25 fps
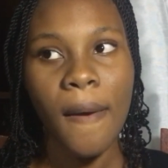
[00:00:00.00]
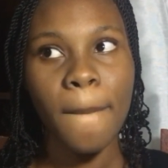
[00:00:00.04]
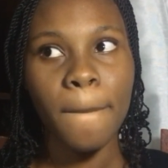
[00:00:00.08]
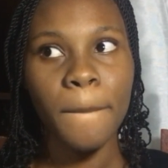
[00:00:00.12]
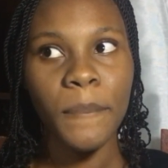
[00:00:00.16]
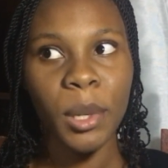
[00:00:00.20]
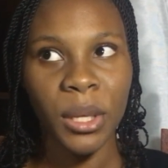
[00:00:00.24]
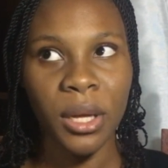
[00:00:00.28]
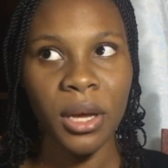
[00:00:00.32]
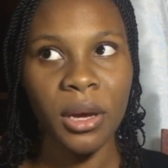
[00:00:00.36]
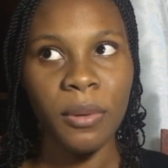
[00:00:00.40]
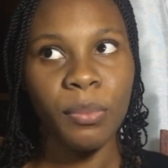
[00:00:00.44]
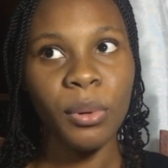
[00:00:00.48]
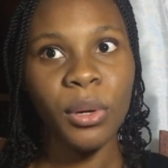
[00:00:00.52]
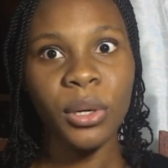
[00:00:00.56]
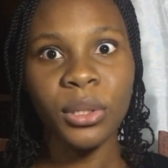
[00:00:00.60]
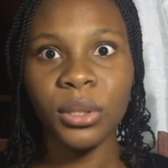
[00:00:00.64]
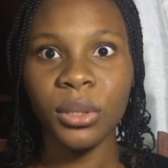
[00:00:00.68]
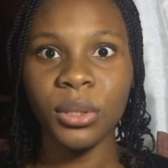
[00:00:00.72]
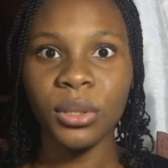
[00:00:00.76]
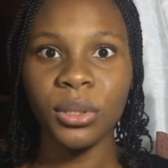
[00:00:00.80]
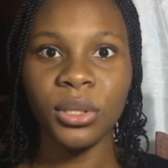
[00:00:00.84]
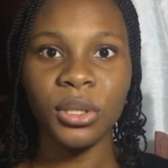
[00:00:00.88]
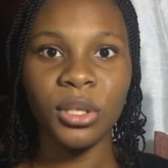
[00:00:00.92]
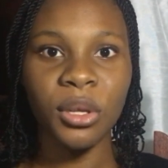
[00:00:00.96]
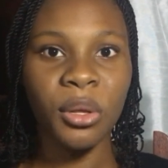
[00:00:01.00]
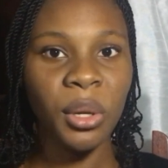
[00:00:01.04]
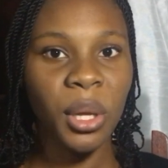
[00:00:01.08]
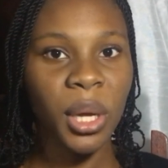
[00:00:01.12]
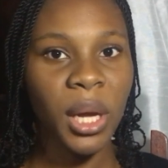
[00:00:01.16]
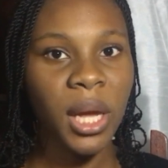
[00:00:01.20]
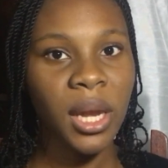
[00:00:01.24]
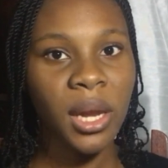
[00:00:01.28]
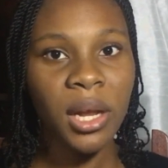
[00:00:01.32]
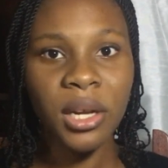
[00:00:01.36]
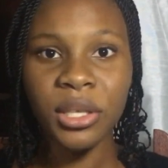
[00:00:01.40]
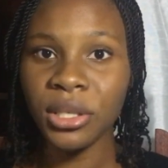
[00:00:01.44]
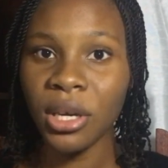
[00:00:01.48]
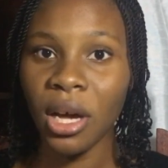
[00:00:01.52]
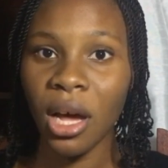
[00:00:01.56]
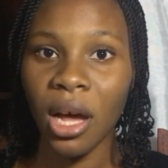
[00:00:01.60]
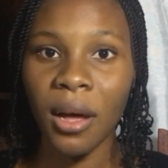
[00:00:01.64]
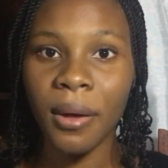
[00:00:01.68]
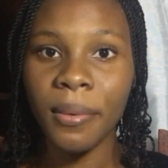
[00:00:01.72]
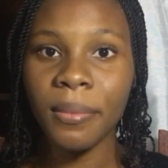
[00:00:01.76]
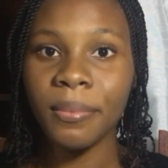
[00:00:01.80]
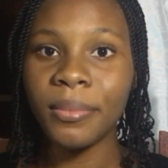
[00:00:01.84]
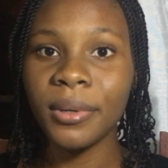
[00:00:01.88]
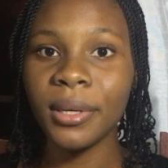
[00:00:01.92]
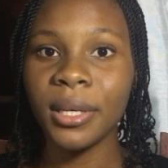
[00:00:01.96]
but yeah, persons still not get a
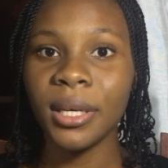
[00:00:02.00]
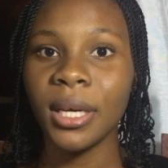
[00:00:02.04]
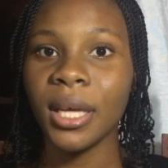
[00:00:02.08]
job.